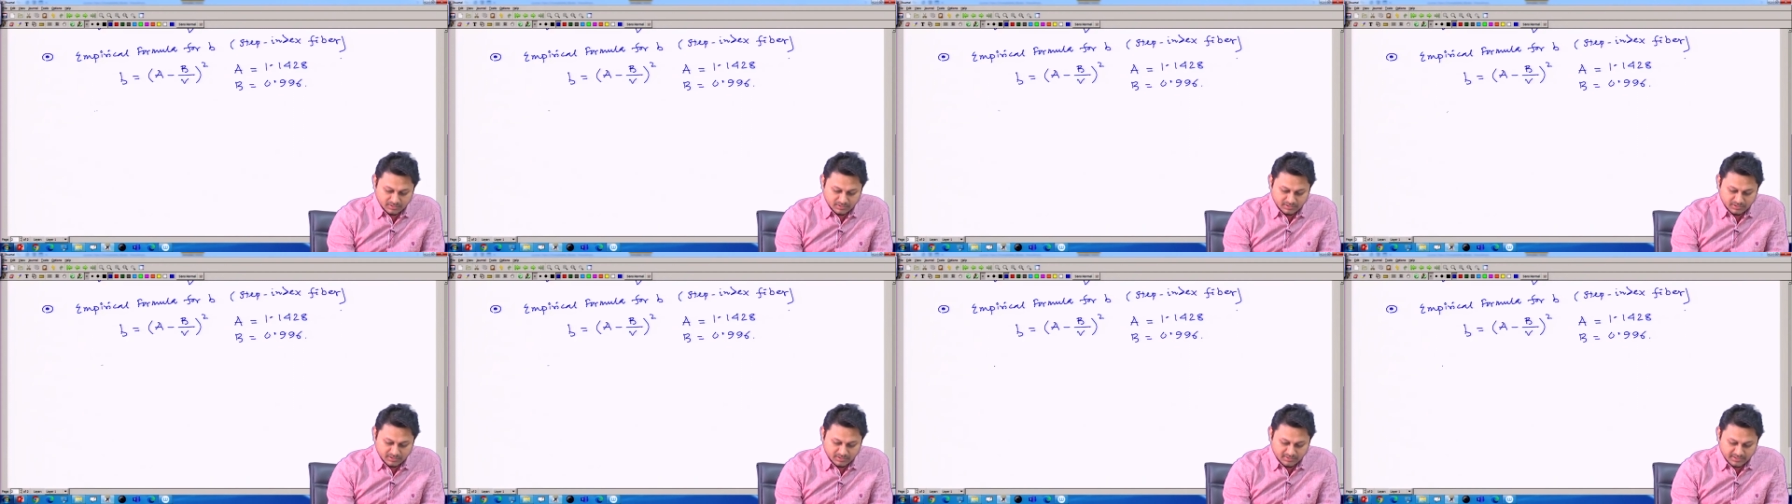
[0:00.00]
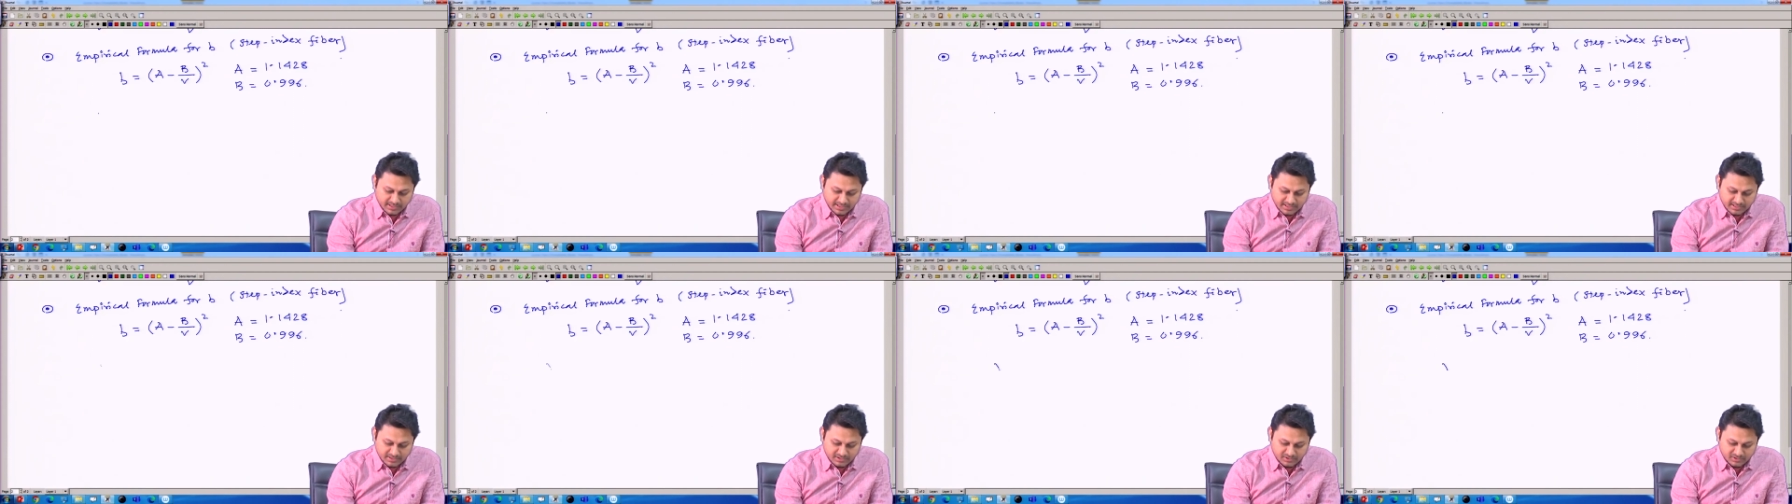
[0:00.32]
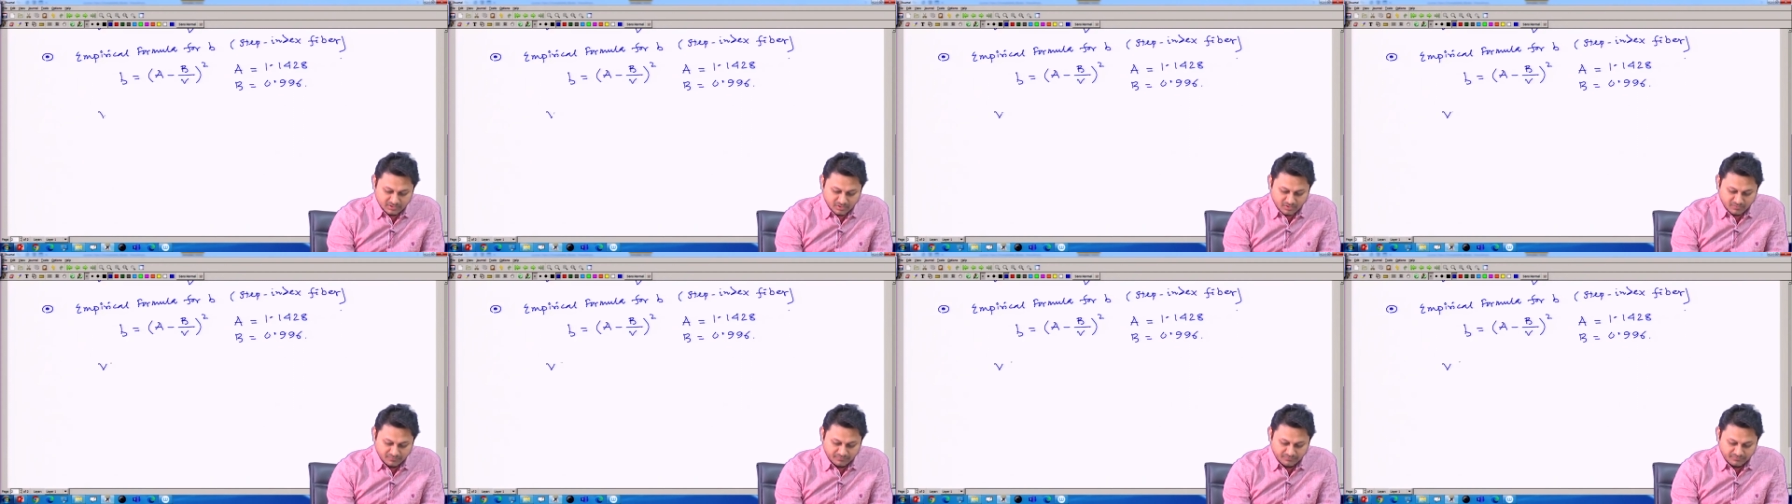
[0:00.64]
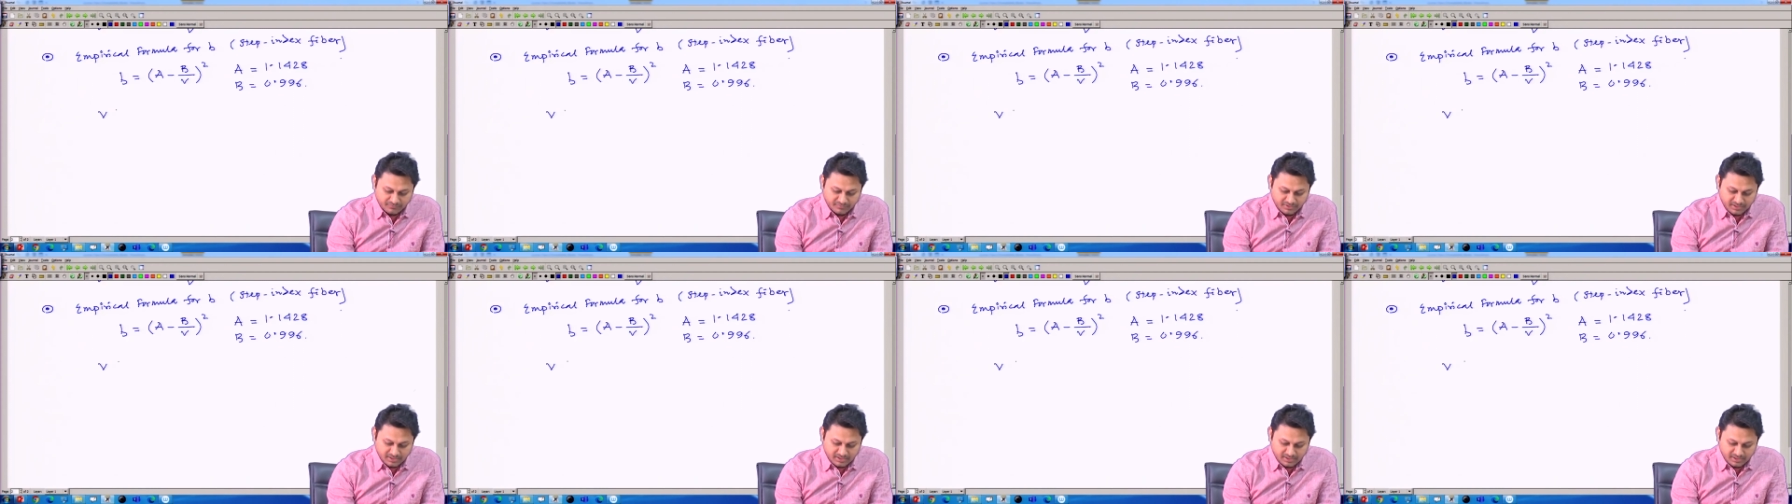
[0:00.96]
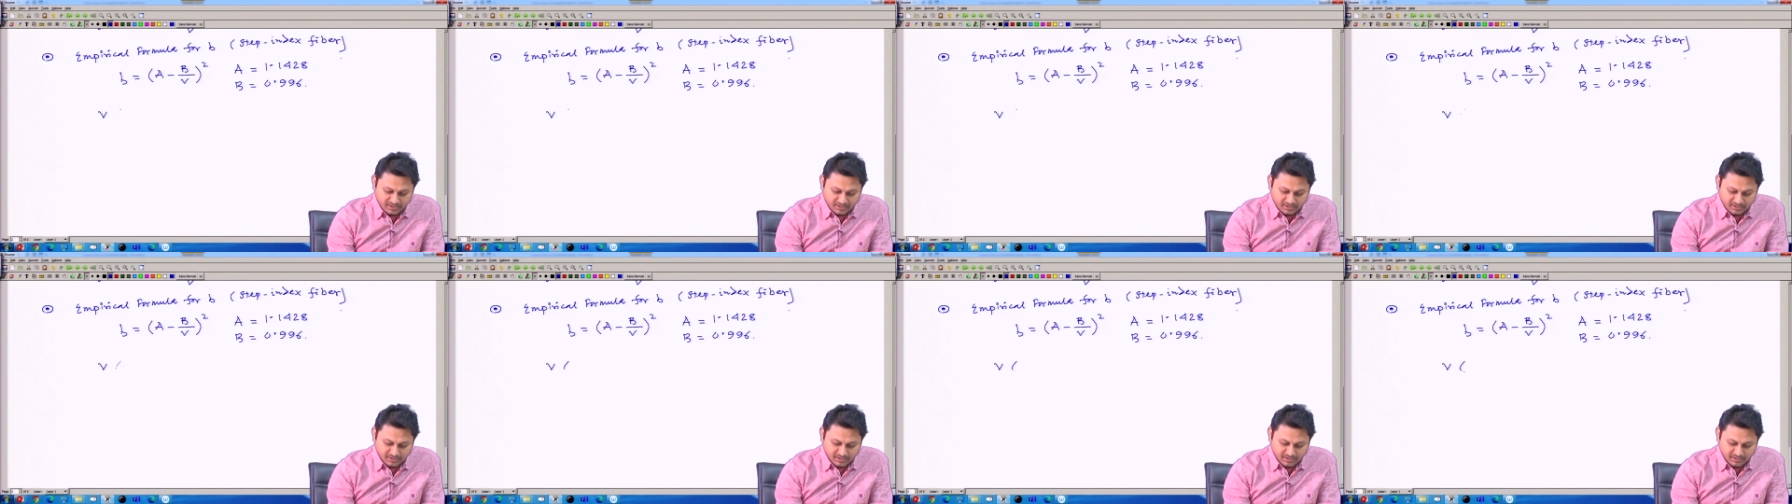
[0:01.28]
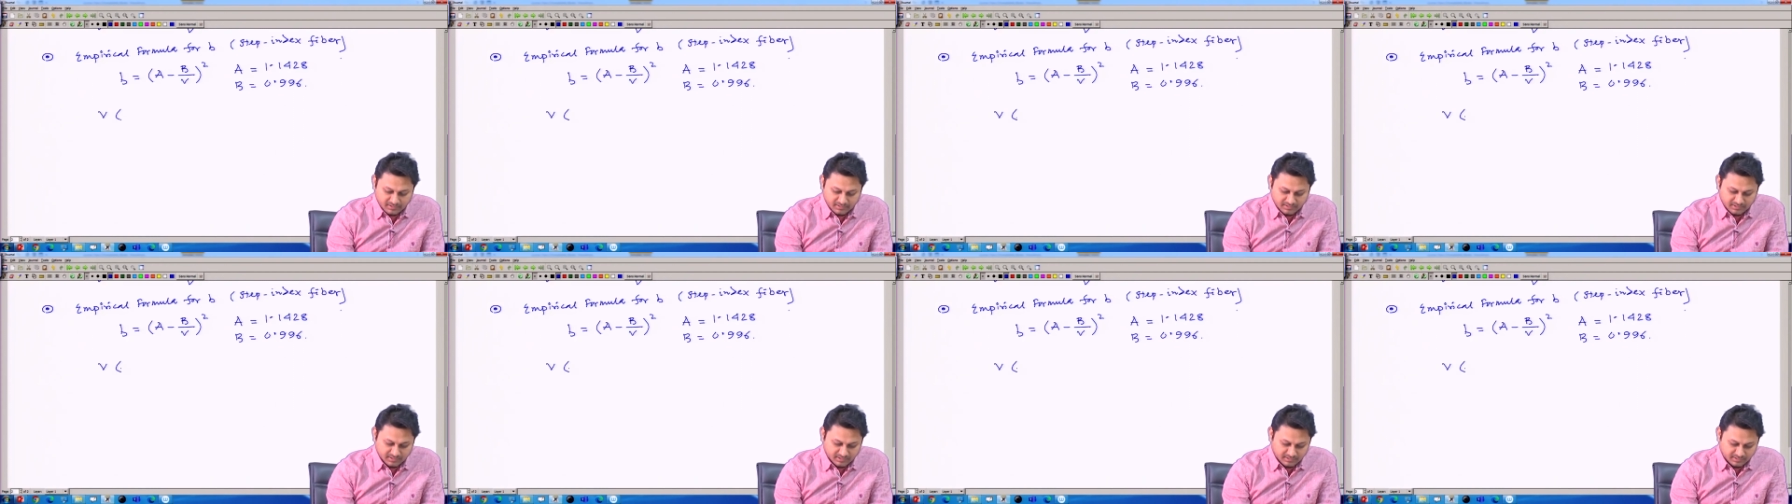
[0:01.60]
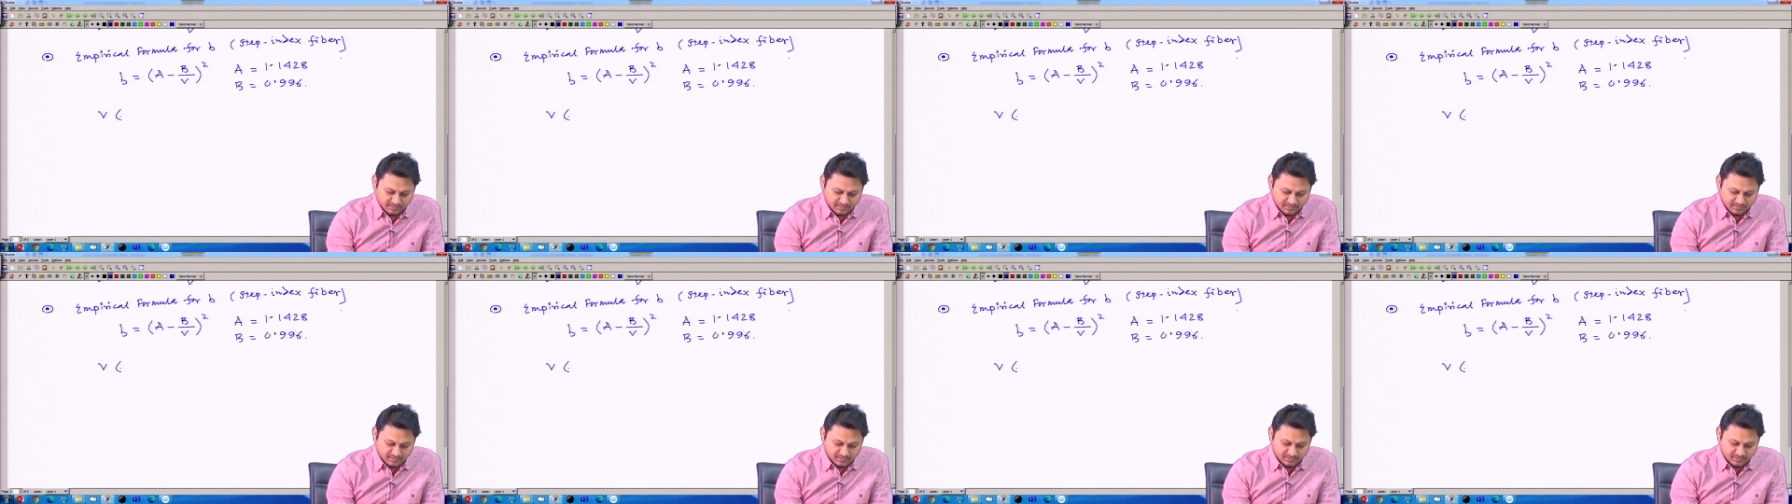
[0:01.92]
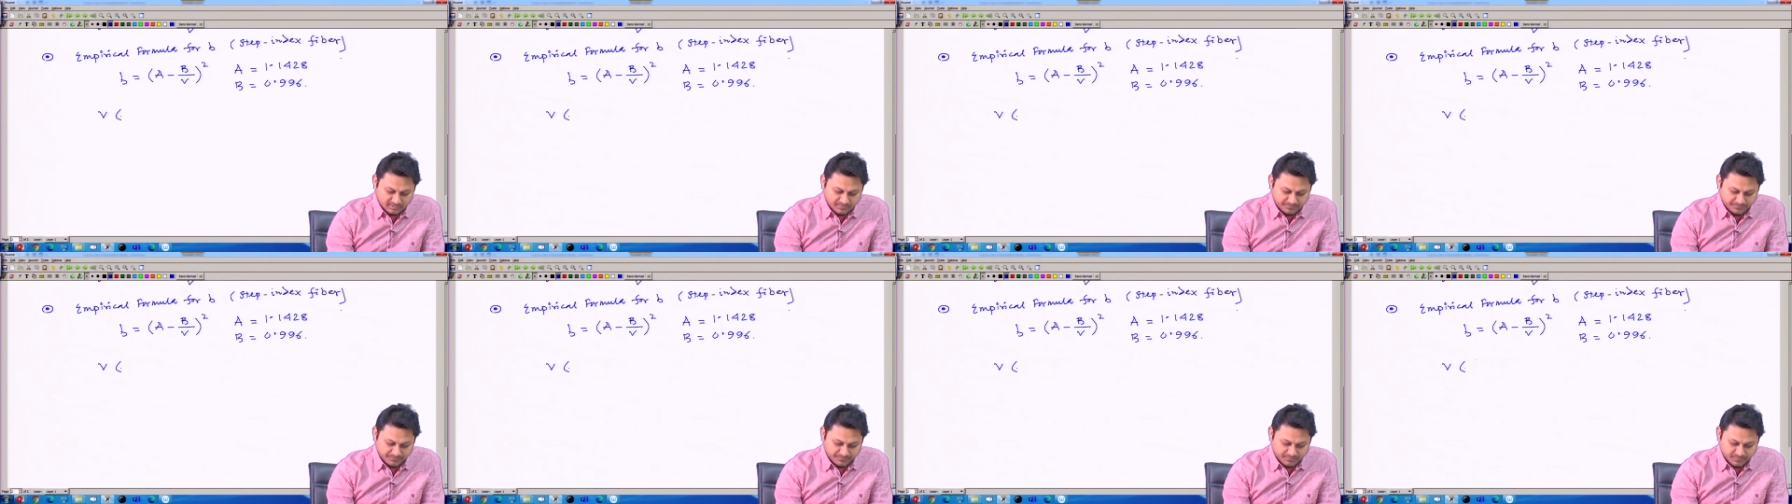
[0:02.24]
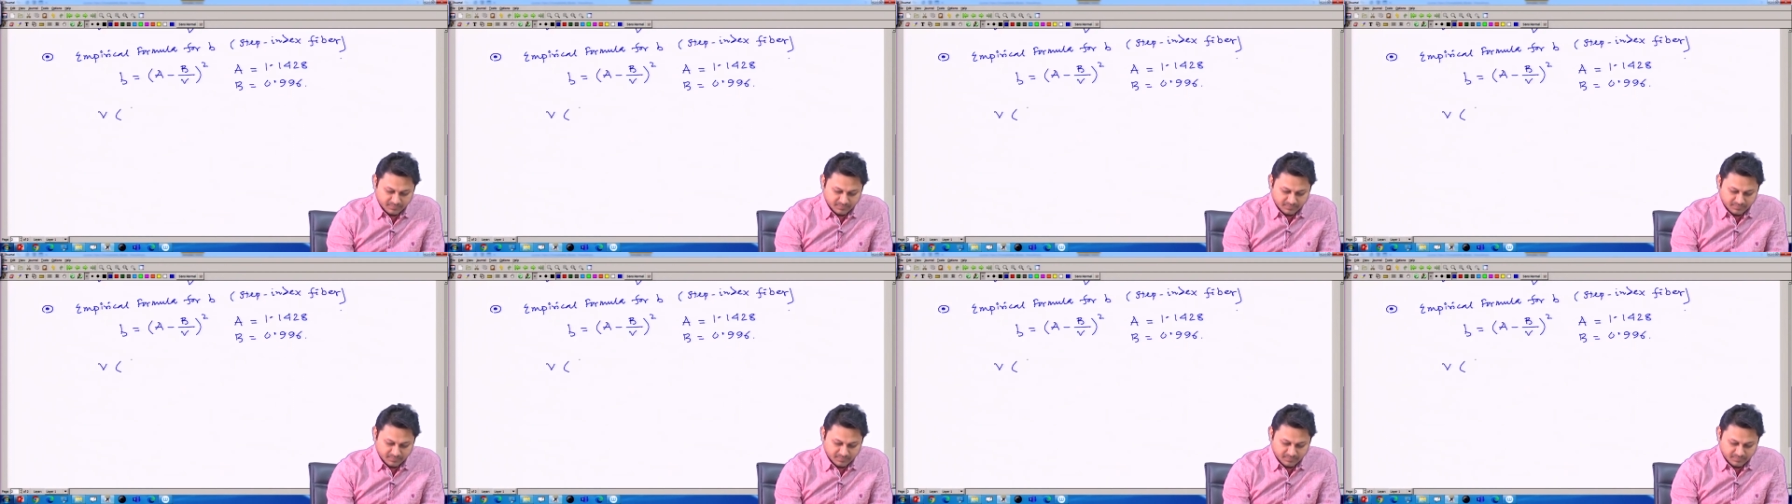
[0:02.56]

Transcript: the range of v is this.